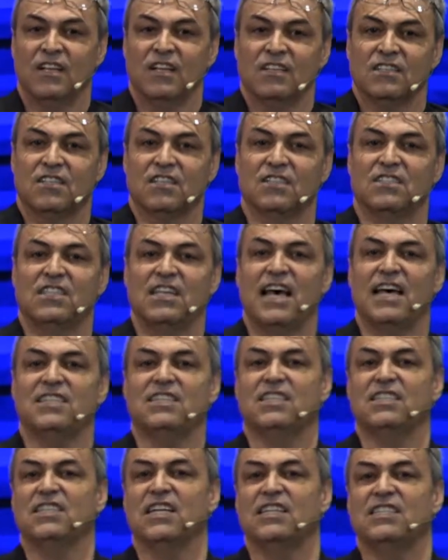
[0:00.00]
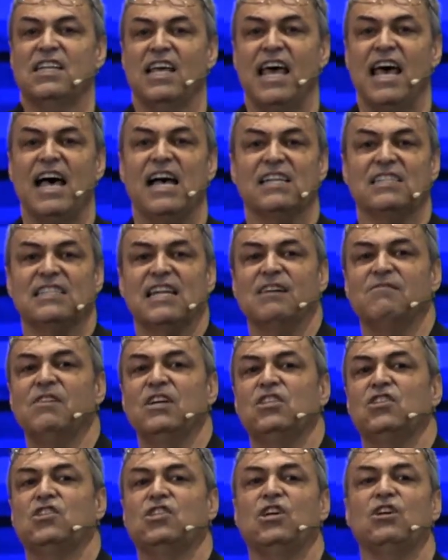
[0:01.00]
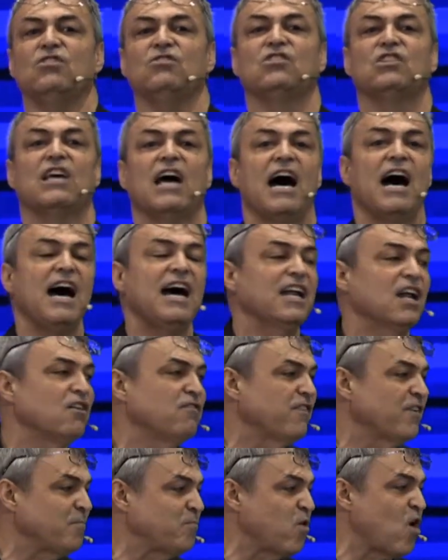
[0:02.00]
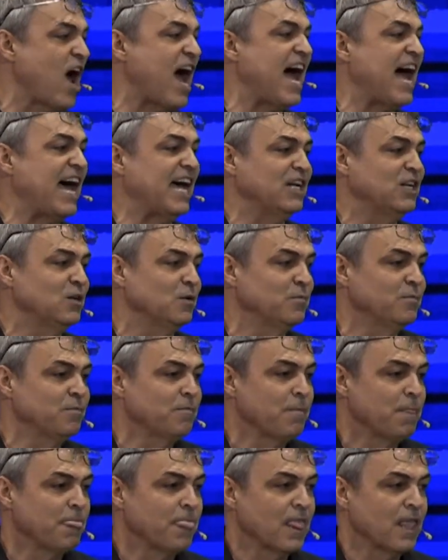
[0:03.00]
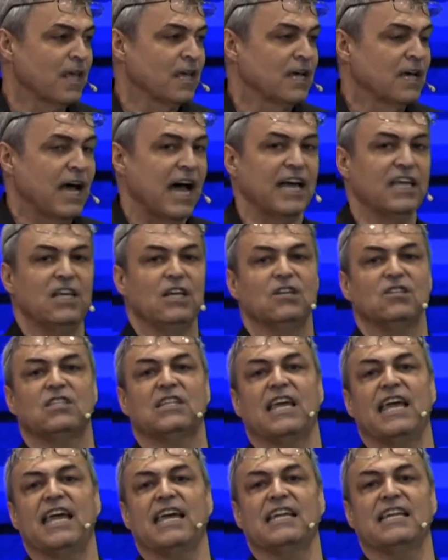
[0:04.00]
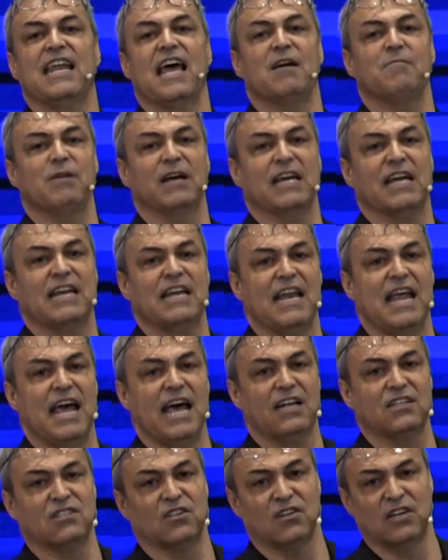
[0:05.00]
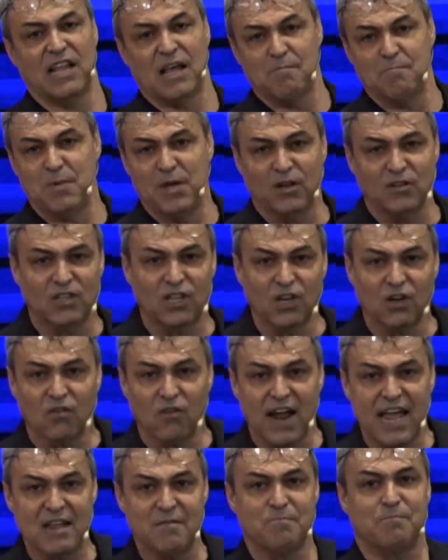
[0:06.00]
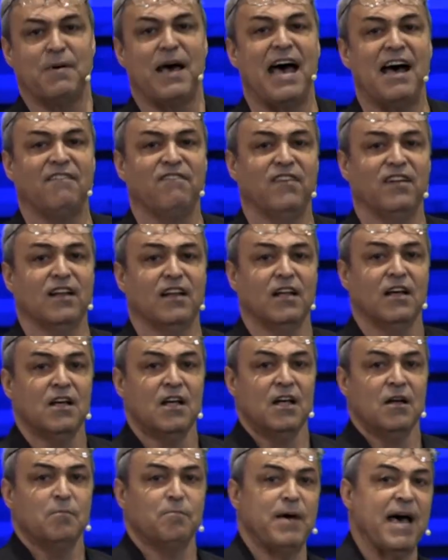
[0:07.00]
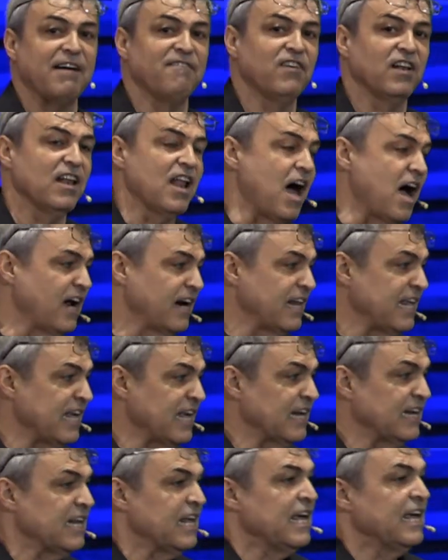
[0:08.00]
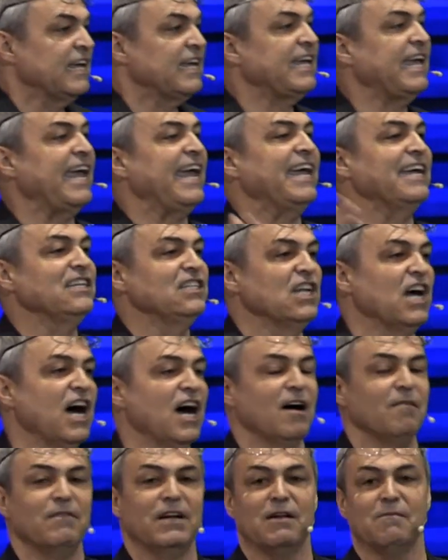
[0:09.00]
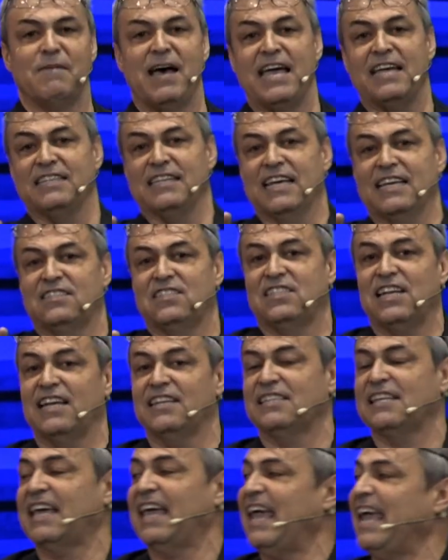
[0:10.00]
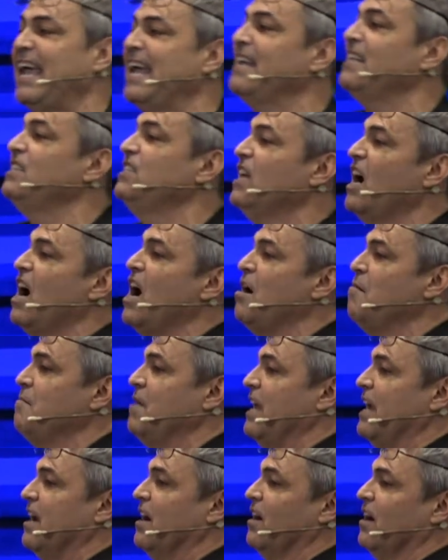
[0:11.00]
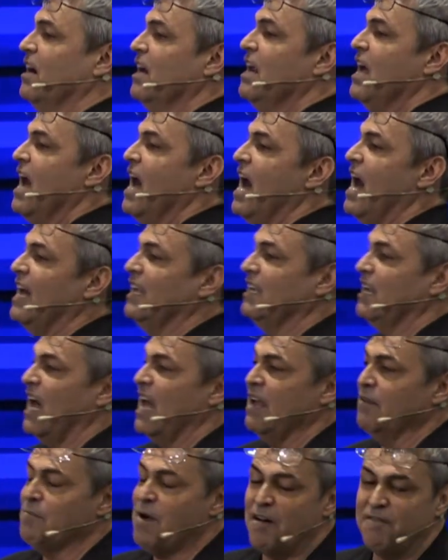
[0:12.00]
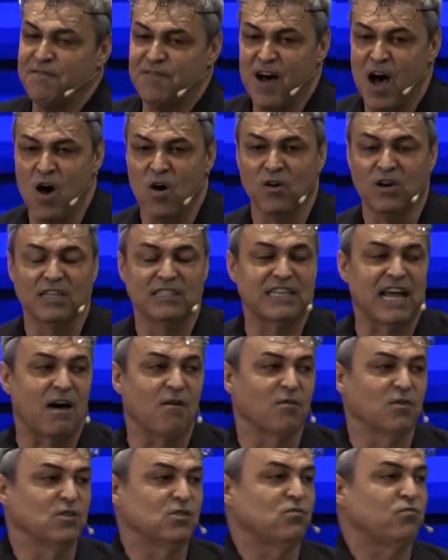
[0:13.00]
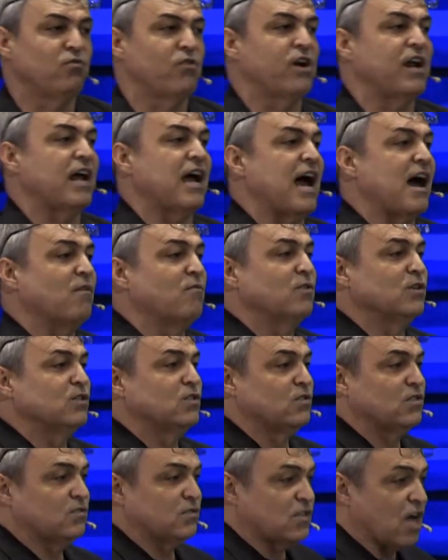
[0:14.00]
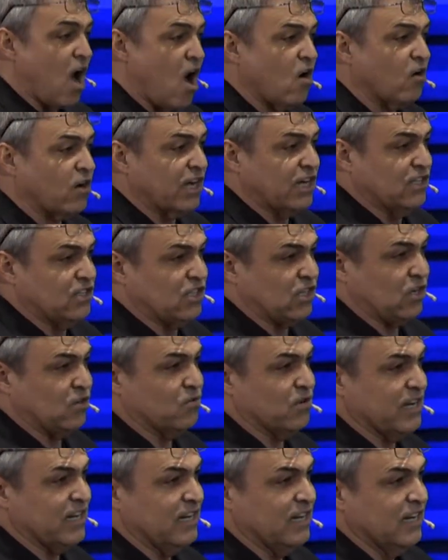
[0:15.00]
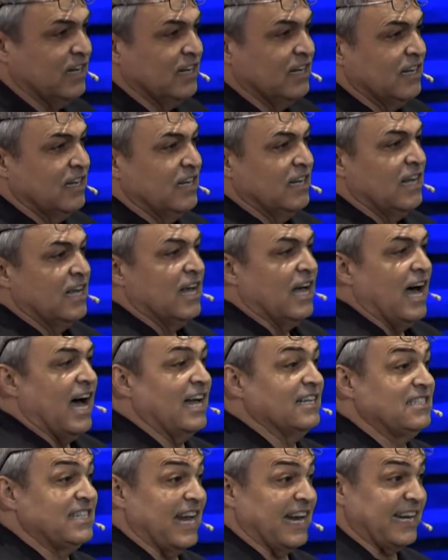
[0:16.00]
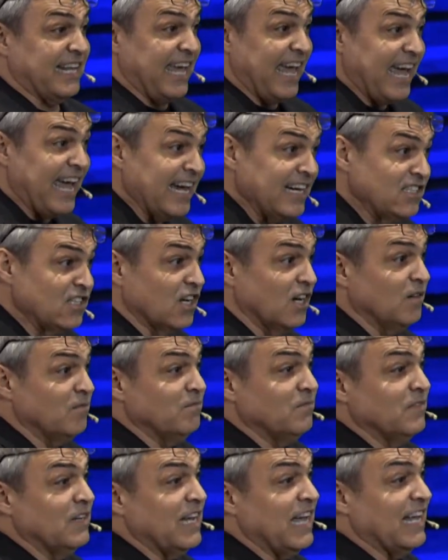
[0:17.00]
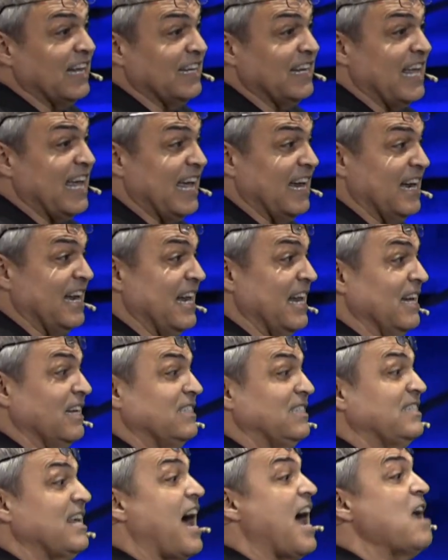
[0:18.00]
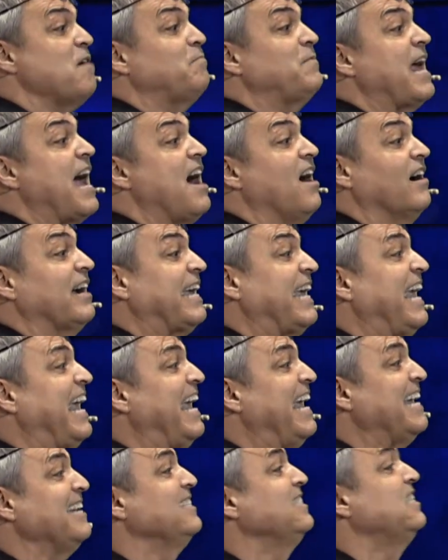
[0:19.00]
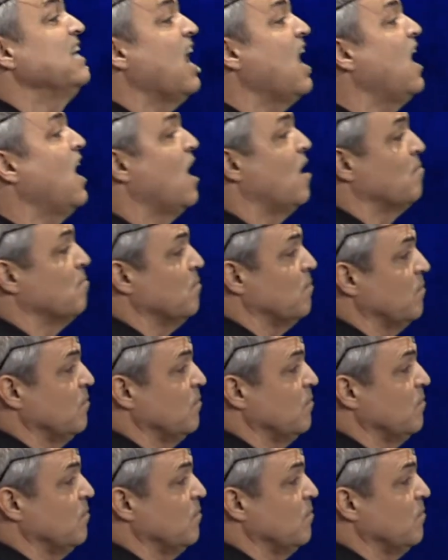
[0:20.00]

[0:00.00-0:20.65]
Success is a test. I must choose God over pride. I use King Nebuchadnezzar that built the great Babylonian kingdom. And amazing, it says kingdom here. I, and my phone, as I was, re, I was talking to it, I said kingdom, it, it, it typed out kingdom.